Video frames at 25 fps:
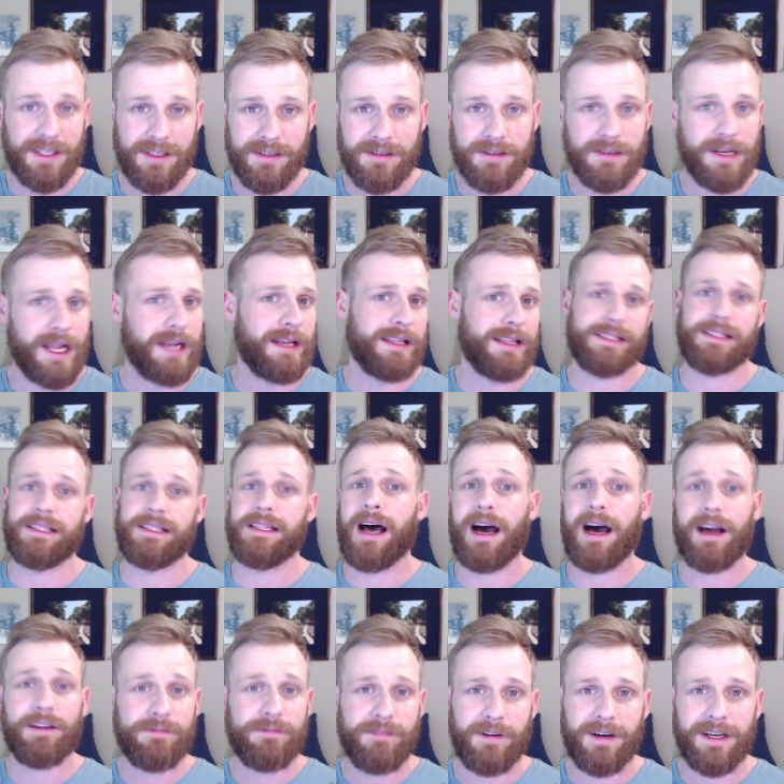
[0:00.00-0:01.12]
cute and it's
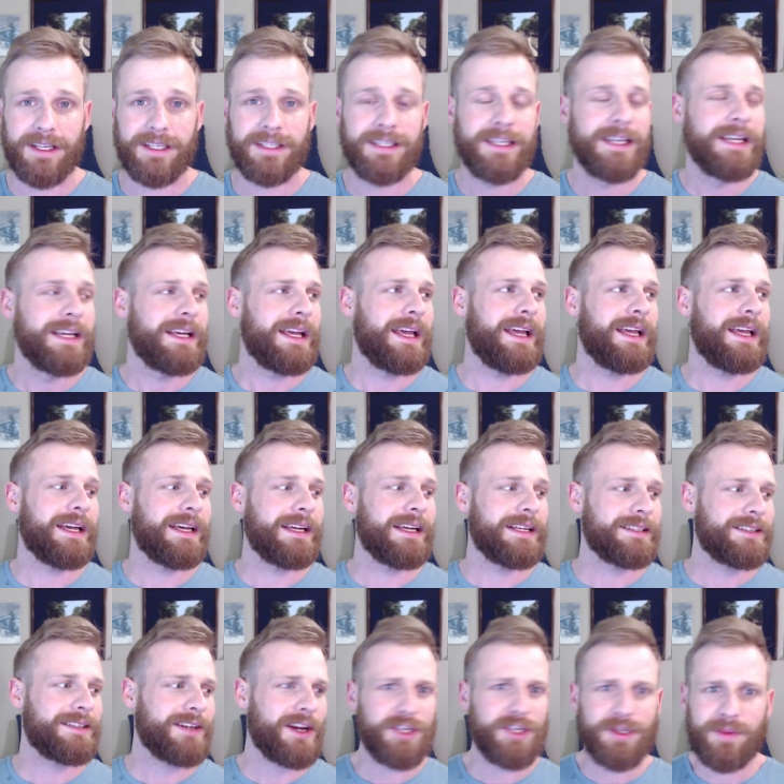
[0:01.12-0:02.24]
not funny.
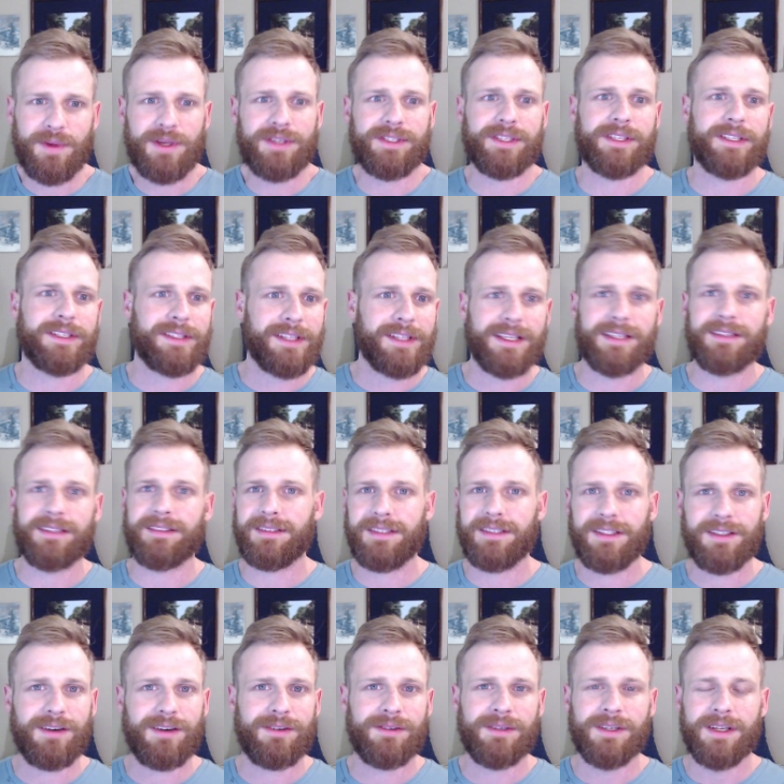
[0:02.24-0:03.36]
And country music, like,
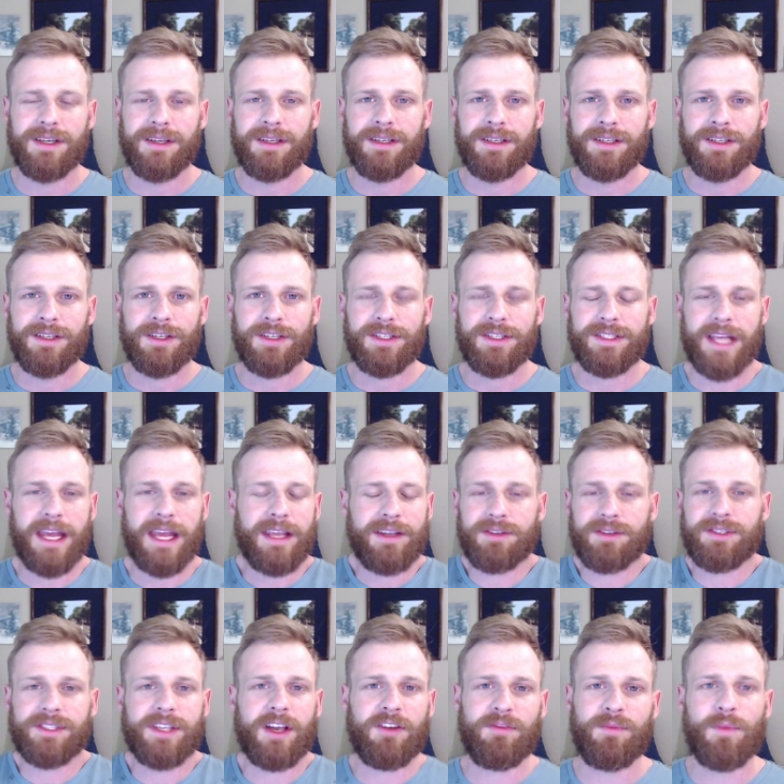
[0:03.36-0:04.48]
you know, take
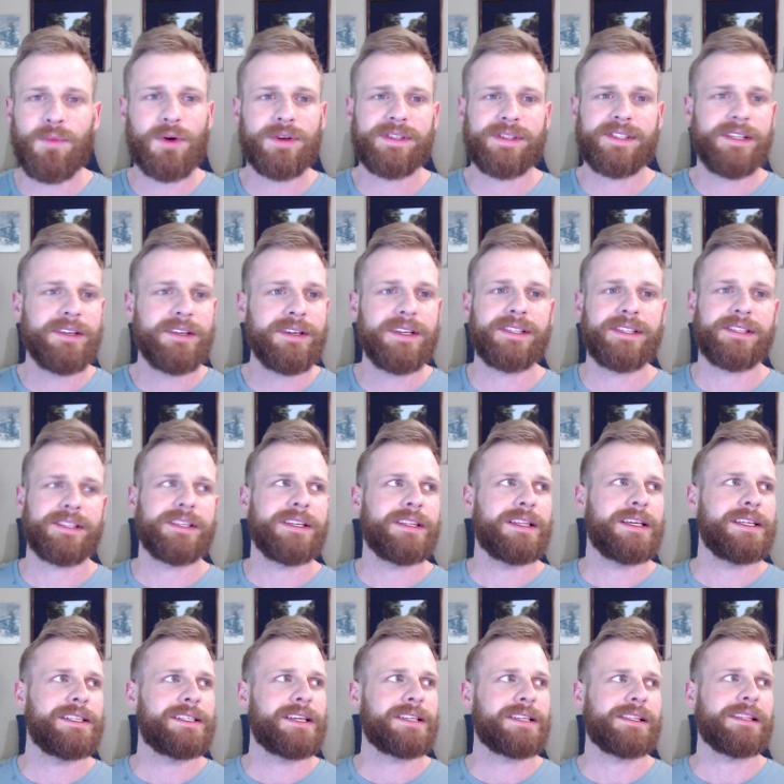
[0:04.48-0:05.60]
yourself more seriously
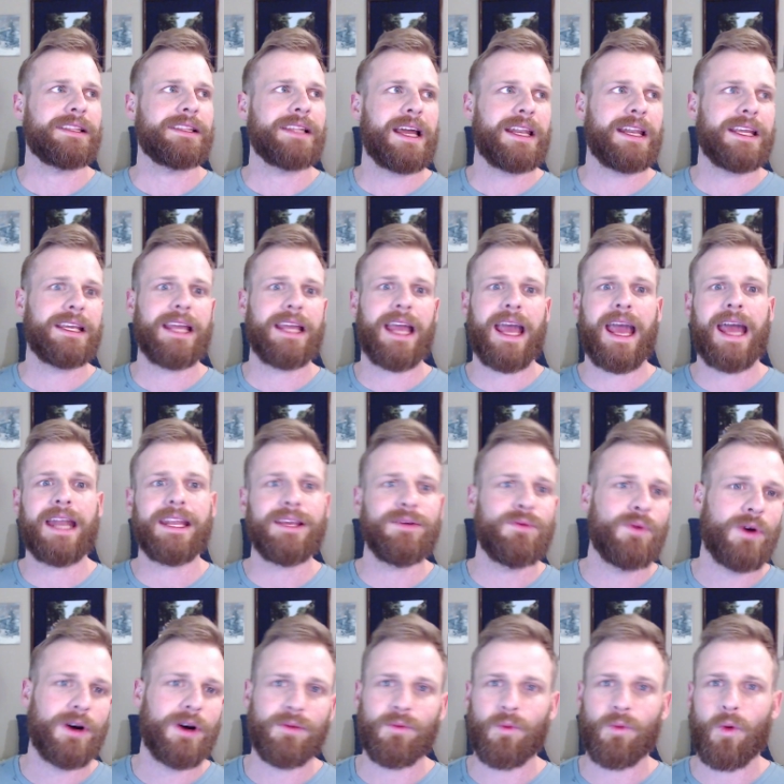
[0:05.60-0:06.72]
than just letting
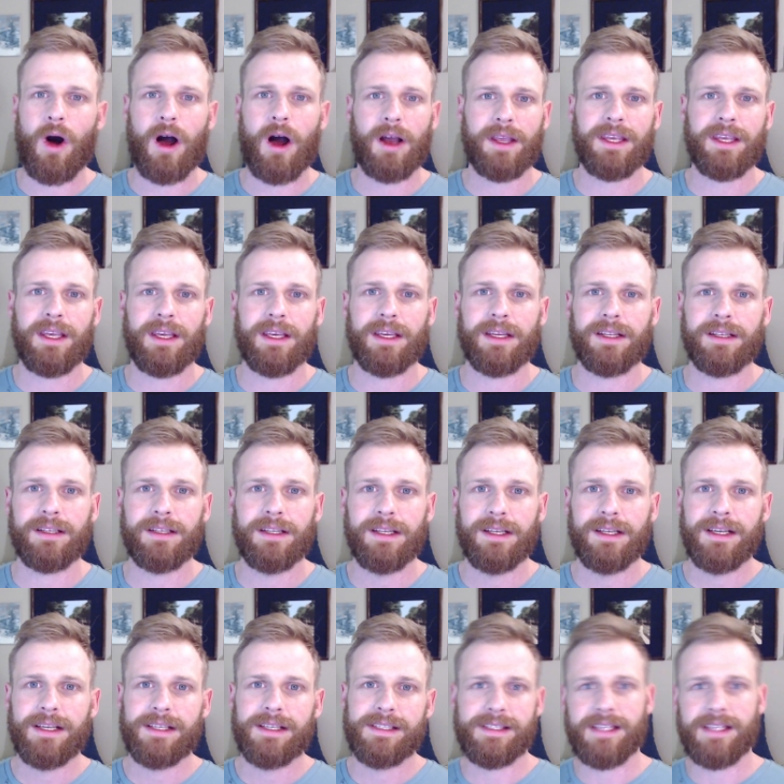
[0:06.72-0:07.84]
anyone walk in
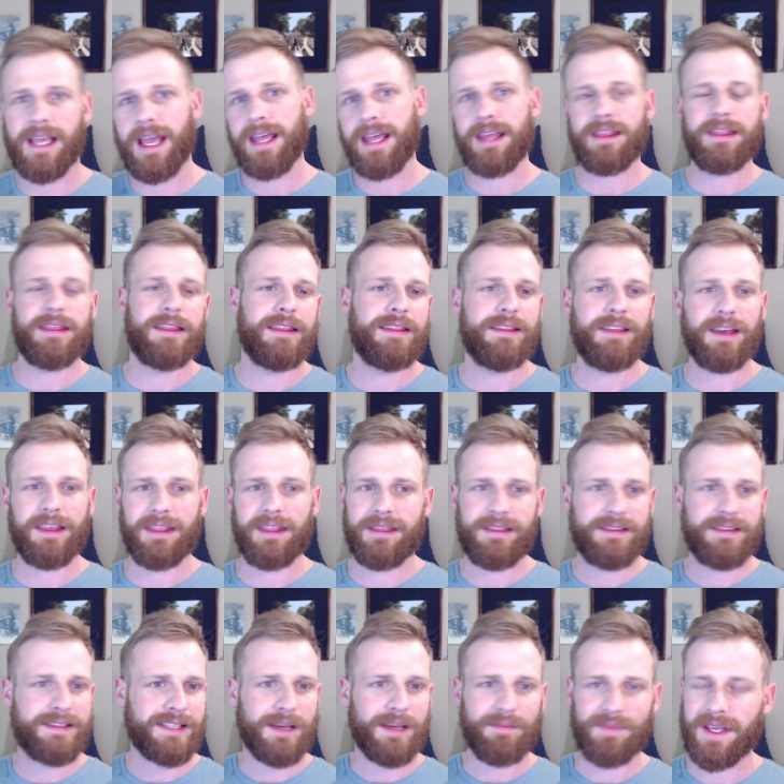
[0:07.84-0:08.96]
say like
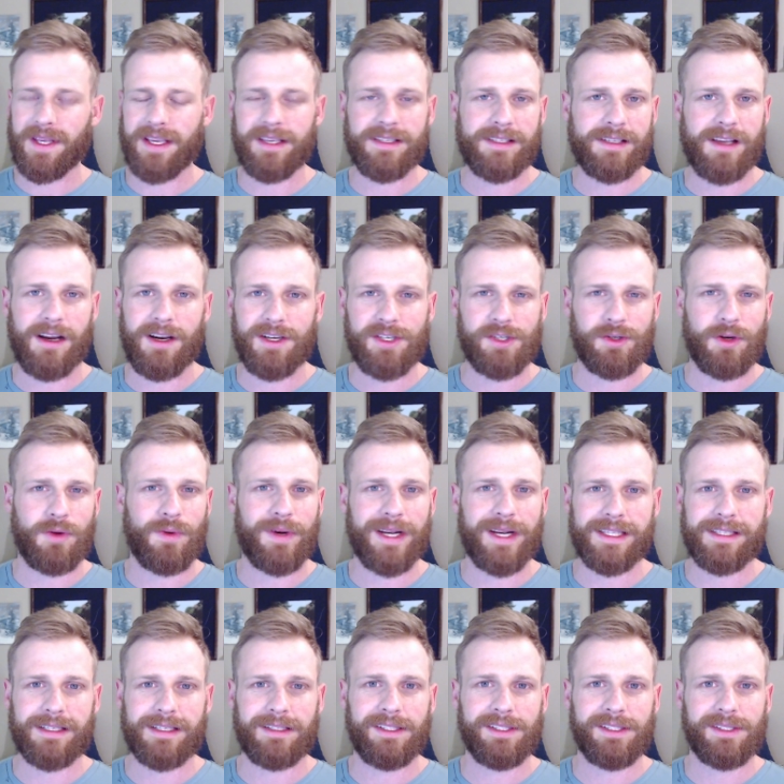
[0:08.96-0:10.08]
something is country when
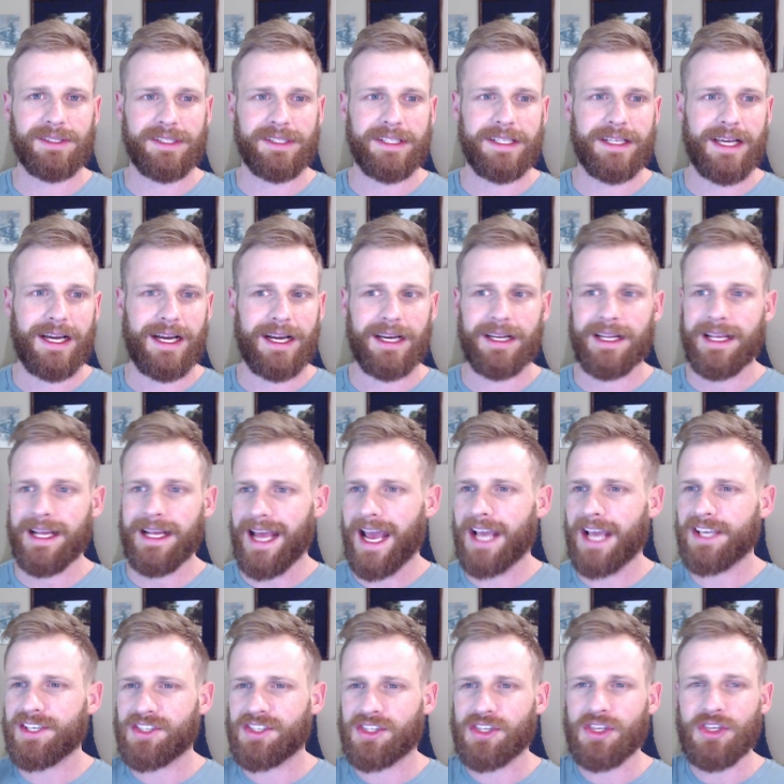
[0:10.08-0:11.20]
it's clearly not
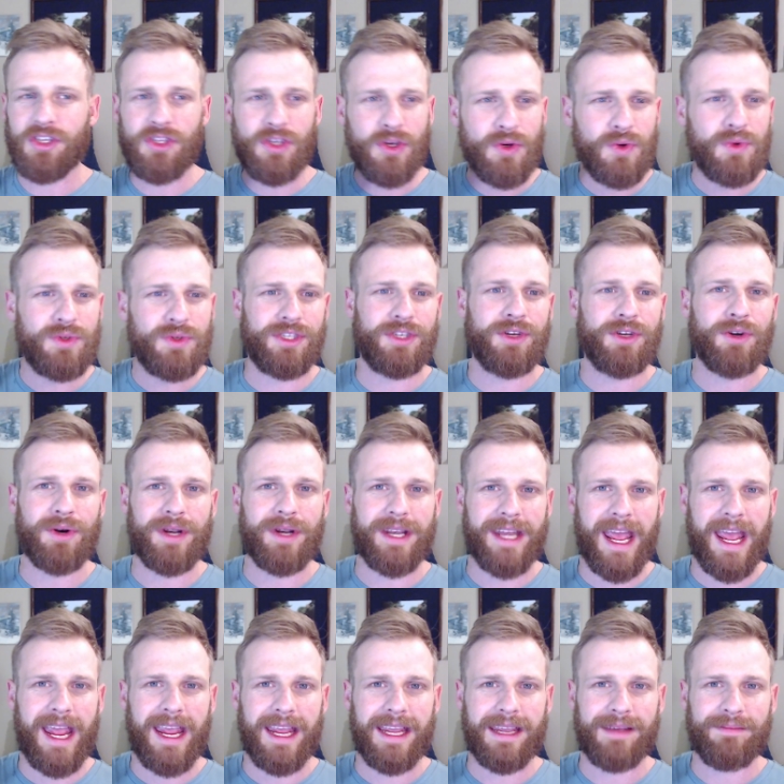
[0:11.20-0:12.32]
and just use your
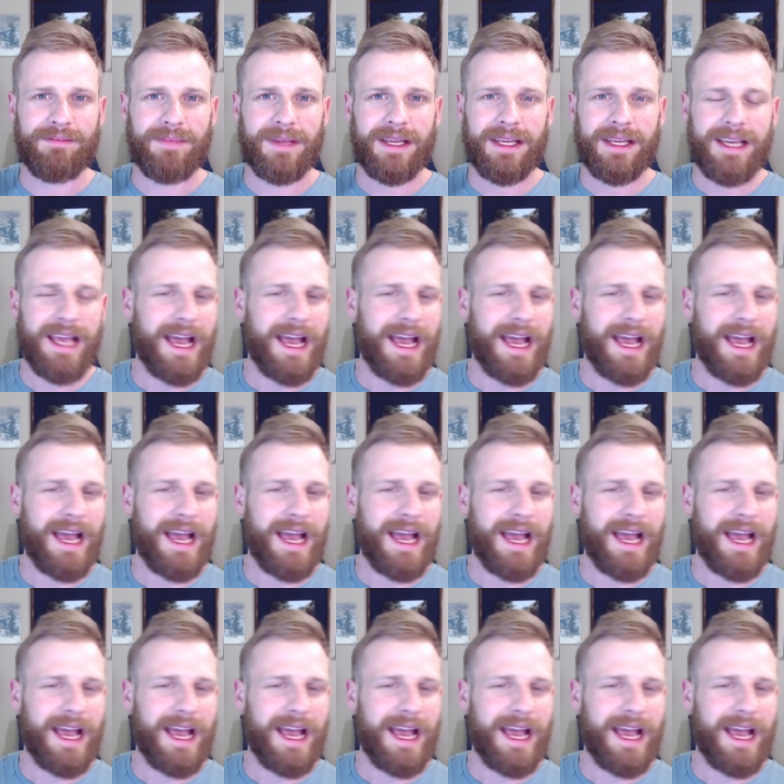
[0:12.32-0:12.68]
name